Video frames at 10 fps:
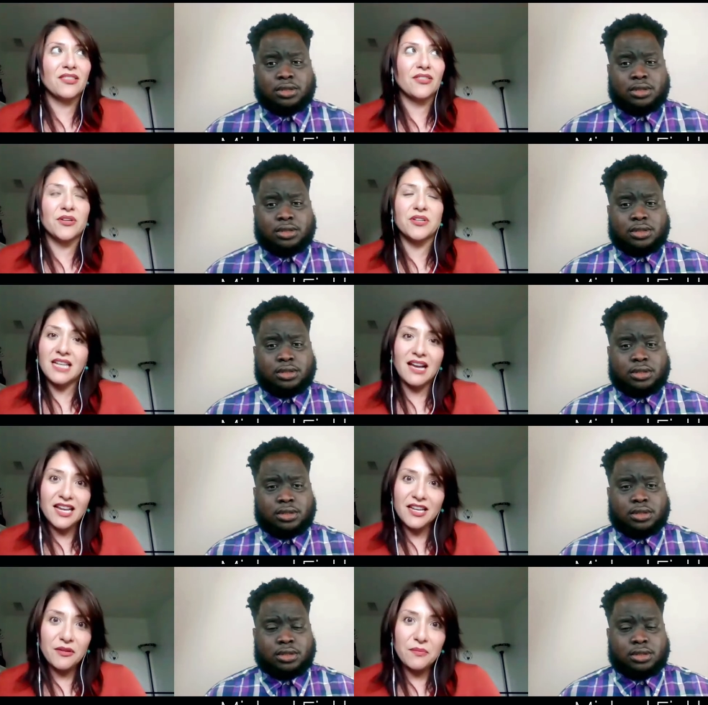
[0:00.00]
Speaker 1: third
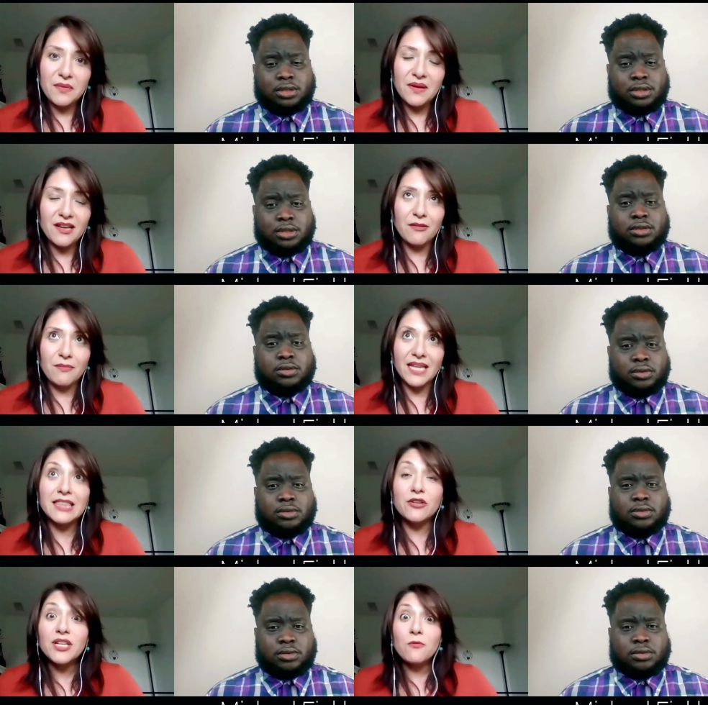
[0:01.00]
time. Um, I
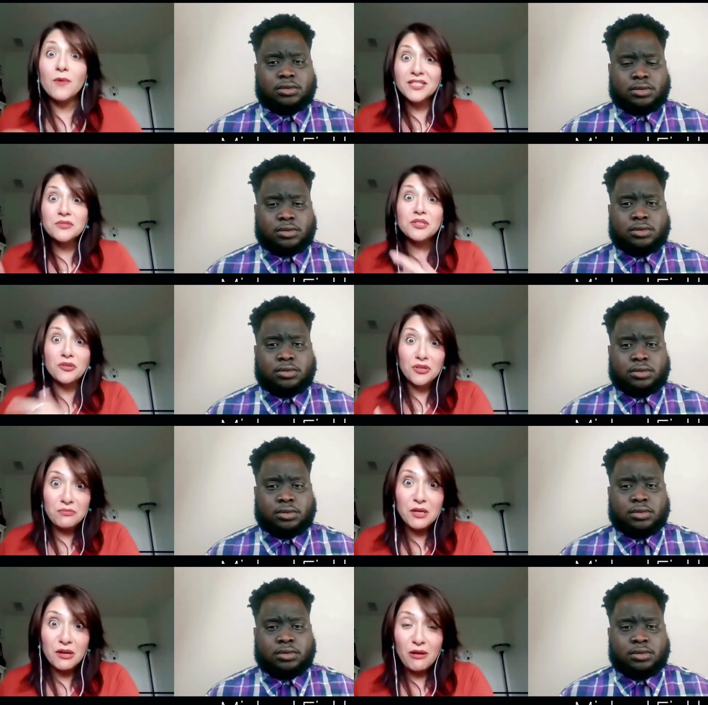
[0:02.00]
literally went to another
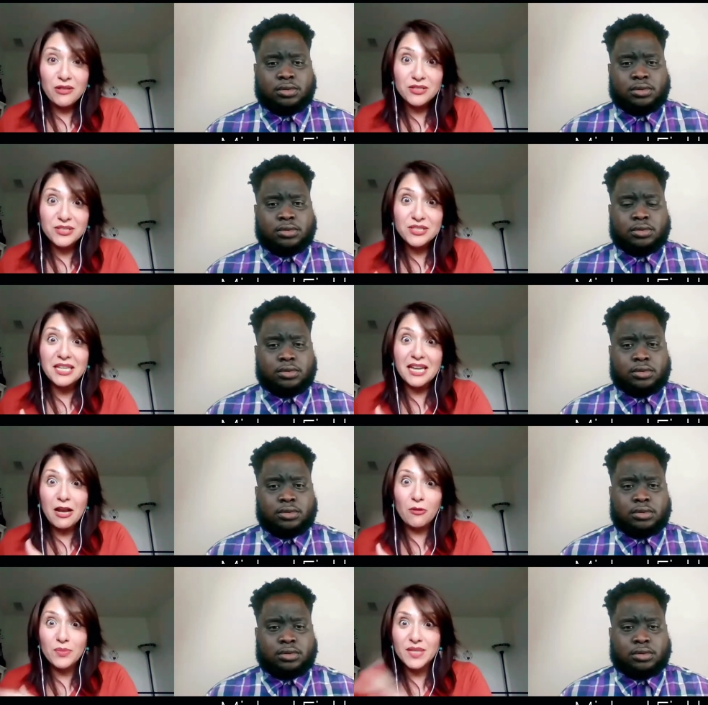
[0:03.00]
community college to get
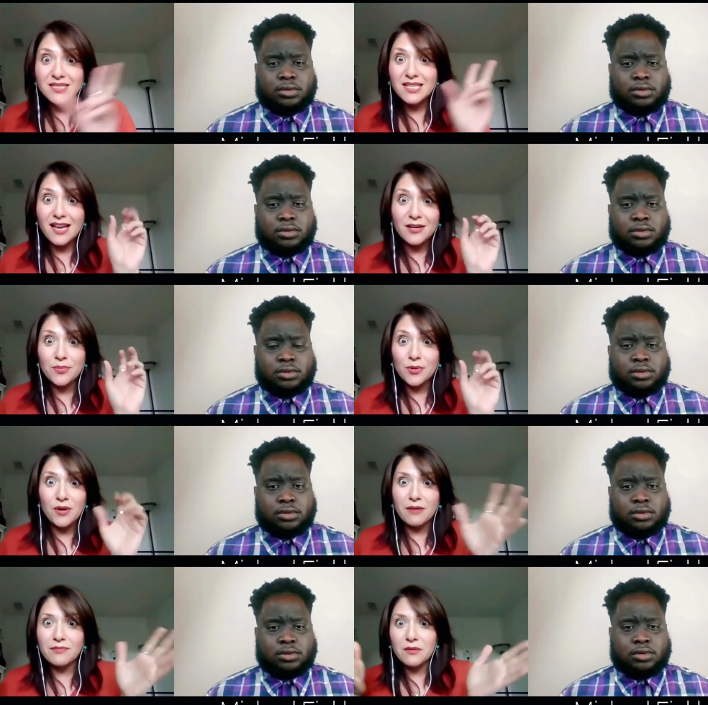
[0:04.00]
help because they had a
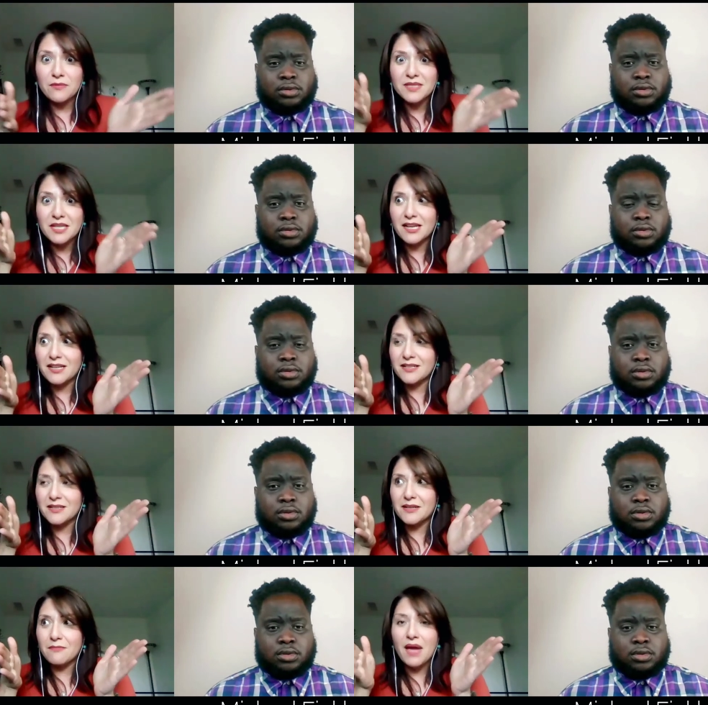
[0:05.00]
program that was like
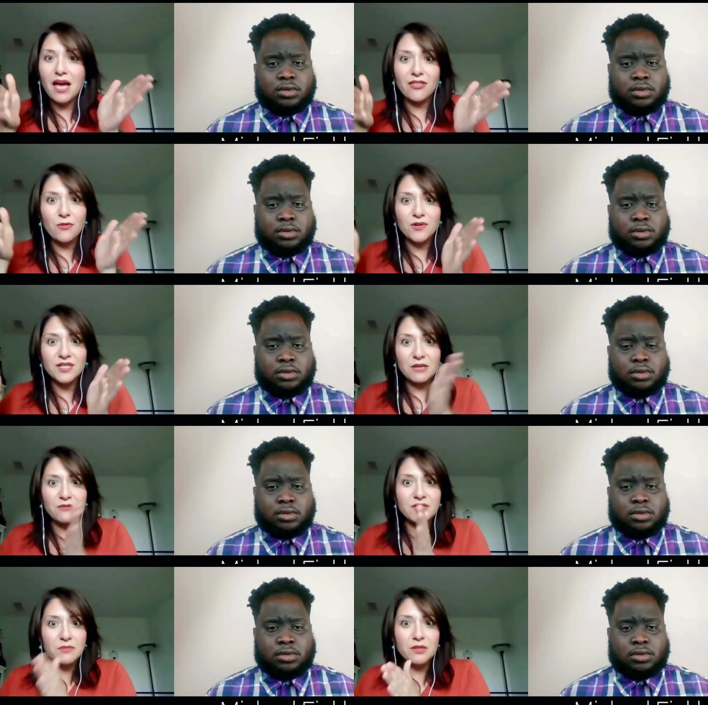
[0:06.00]
a, a math course that
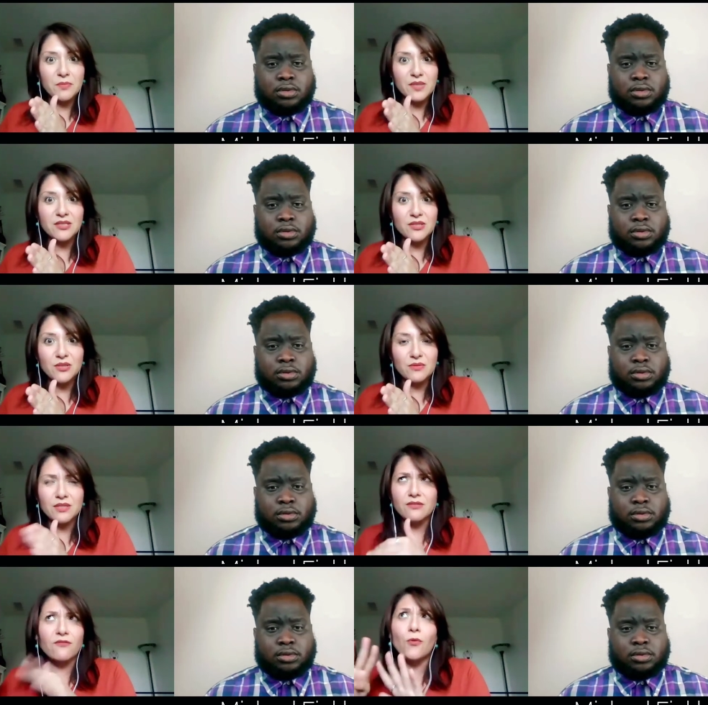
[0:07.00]
was split up into two,
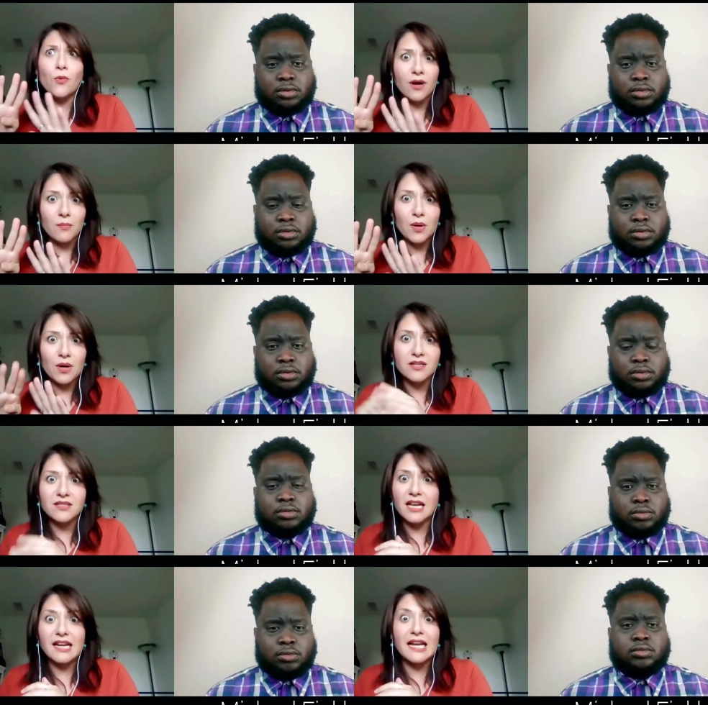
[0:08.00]
into four parts,
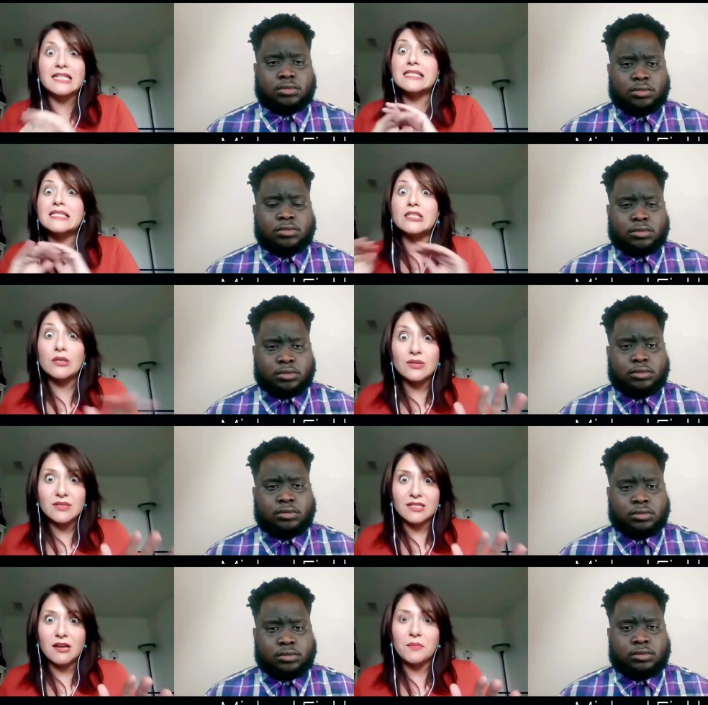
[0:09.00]
and mm. I still
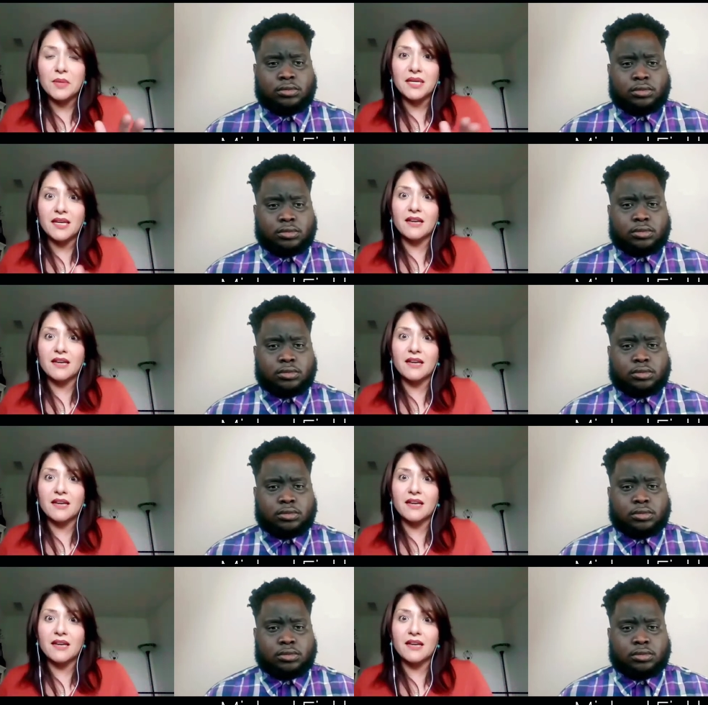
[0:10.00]
did not make it.